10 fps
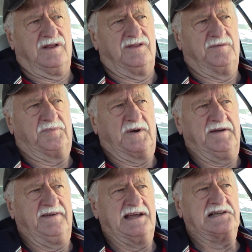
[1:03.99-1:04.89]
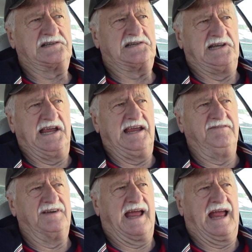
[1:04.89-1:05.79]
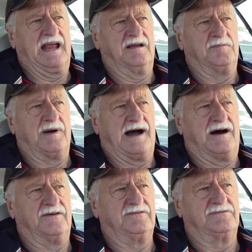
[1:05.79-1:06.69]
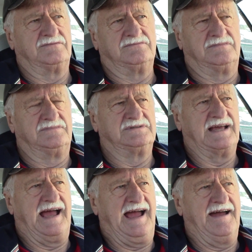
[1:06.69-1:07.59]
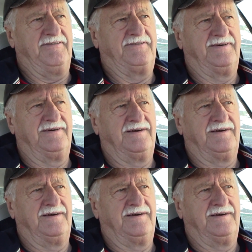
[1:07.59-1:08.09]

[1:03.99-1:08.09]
the previous evening, about half